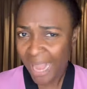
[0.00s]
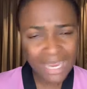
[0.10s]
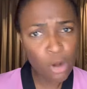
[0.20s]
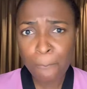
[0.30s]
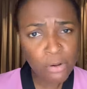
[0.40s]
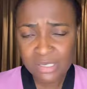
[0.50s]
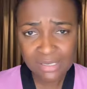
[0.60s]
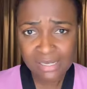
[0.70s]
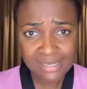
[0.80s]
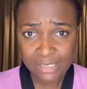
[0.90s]
I cannot post
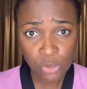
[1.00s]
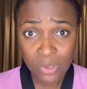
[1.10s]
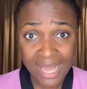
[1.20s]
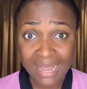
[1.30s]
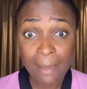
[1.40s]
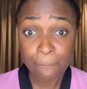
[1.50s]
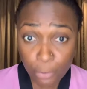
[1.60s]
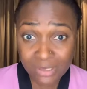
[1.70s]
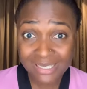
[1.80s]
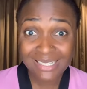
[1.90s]
the things that you like. I
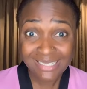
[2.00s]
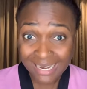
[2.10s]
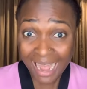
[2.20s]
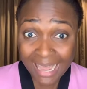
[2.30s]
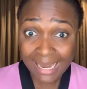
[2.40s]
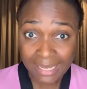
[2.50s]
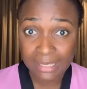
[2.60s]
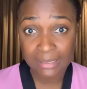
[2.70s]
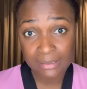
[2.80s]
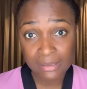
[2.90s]
post the things that I
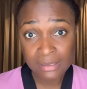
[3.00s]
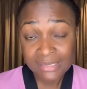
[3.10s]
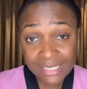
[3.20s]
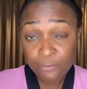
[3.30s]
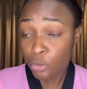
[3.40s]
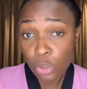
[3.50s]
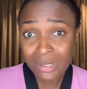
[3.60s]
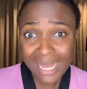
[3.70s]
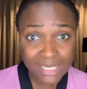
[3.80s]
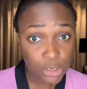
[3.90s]
like. Then if you
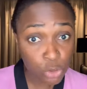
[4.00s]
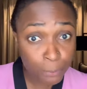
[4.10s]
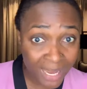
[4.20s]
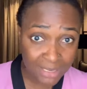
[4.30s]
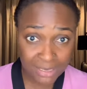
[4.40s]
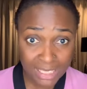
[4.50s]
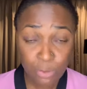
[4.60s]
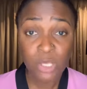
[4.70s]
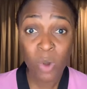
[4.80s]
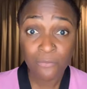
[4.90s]
don't like it, you pass.
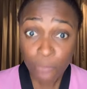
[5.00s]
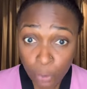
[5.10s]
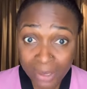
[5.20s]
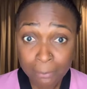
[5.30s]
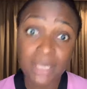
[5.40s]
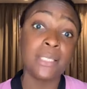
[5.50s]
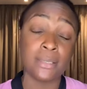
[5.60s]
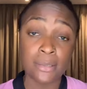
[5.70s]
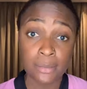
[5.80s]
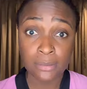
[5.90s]
That's why you are following
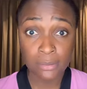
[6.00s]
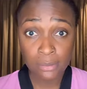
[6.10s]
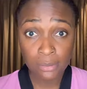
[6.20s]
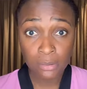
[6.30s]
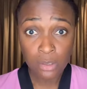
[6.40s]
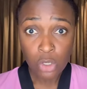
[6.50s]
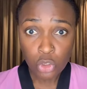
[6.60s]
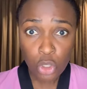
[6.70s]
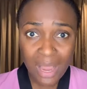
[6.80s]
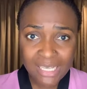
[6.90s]
me.
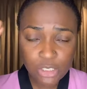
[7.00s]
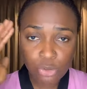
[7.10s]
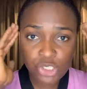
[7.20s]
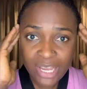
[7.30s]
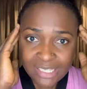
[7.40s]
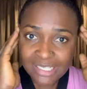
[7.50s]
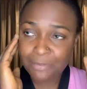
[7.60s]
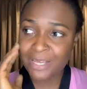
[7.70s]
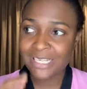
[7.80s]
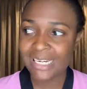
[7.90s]
So you guys need to change
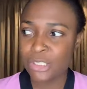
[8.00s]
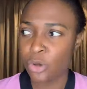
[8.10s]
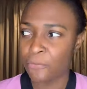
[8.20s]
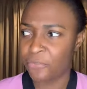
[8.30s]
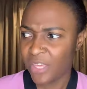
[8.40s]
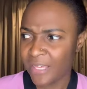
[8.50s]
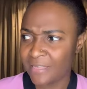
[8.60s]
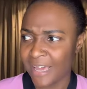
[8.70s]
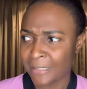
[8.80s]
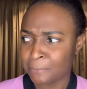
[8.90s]
this mentality of
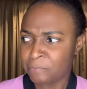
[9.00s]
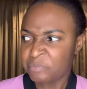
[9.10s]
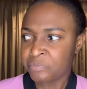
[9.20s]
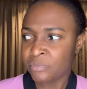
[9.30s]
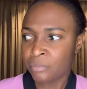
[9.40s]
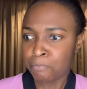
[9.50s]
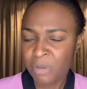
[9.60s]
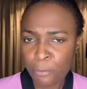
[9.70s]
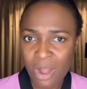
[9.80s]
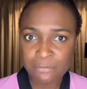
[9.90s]
thinking that
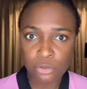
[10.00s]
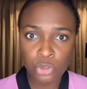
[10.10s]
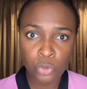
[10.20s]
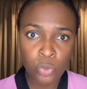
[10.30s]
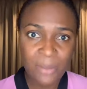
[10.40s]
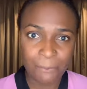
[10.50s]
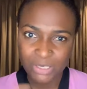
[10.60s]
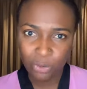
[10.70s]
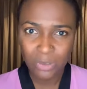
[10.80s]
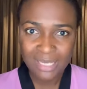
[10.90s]
people have to do a
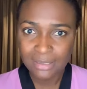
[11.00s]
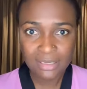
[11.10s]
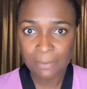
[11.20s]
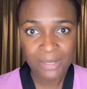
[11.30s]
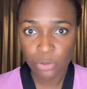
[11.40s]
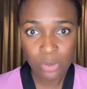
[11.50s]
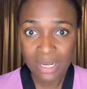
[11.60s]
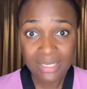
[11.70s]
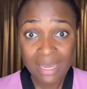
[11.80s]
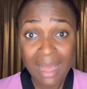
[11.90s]
particular thing in a
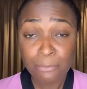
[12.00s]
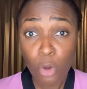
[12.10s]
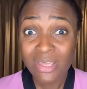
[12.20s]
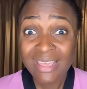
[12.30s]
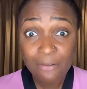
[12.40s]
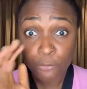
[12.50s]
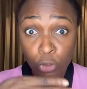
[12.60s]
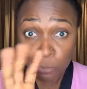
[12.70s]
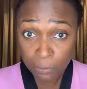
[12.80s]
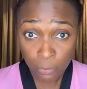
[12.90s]
particular year. I'm not here
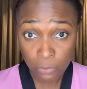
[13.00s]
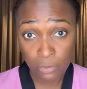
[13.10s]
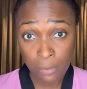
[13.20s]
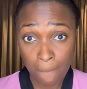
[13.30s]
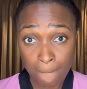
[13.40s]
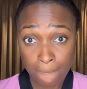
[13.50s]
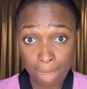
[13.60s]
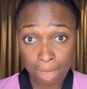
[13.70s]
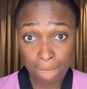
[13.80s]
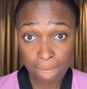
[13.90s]
for you people.
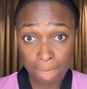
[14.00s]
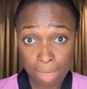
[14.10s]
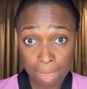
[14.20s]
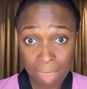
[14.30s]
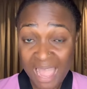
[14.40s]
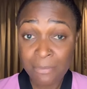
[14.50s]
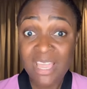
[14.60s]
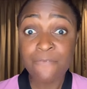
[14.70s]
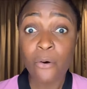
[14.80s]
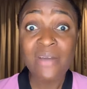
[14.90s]
I'm
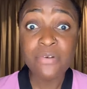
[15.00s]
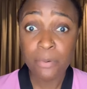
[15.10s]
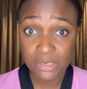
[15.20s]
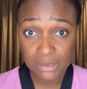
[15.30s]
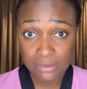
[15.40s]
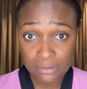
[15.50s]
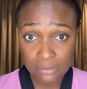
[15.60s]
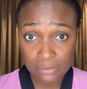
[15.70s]
here for everybody.